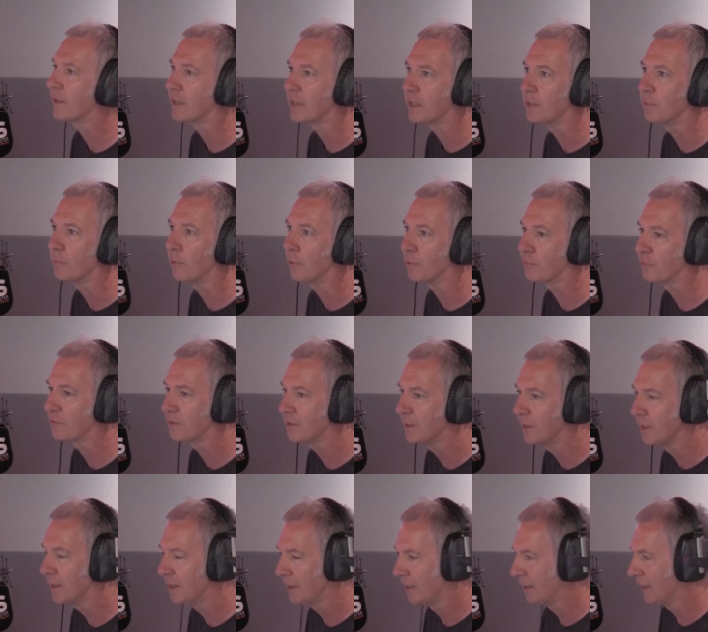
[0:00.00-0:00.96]
think it was.
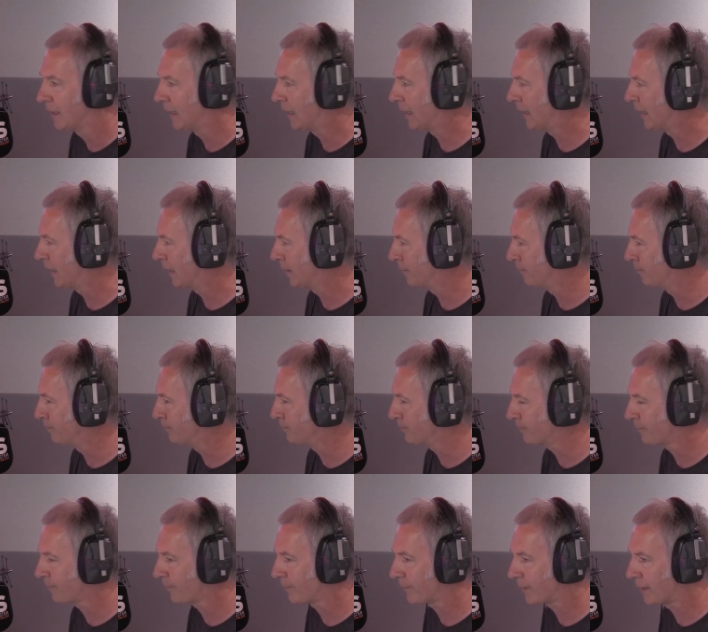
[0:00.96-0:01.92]

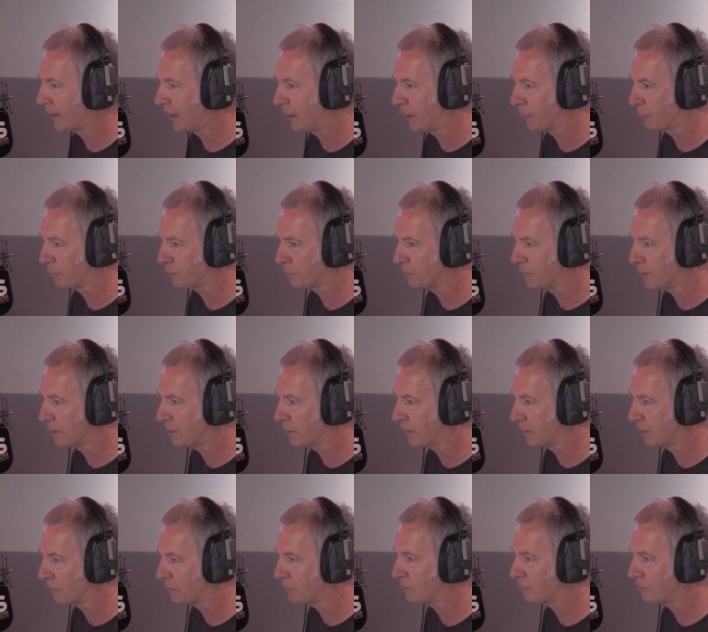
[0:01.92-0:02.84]
Um, and I was immediately